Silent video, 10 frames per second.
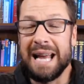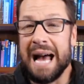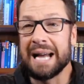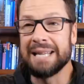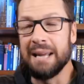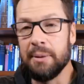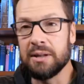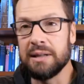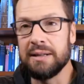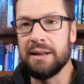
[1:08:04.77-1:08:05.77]

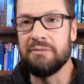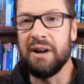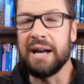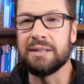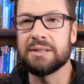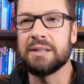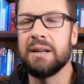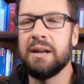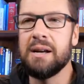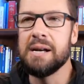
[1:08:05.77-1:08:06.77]
academically advice.
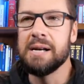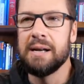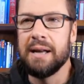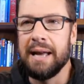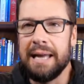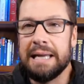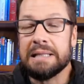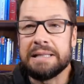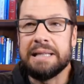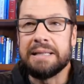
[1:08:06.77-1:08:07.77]

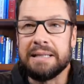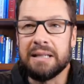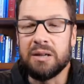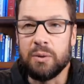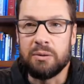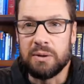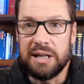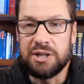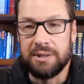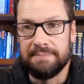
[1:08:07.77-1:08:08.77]
Is it dealing with
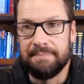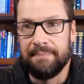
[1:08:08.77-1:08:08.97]
religion?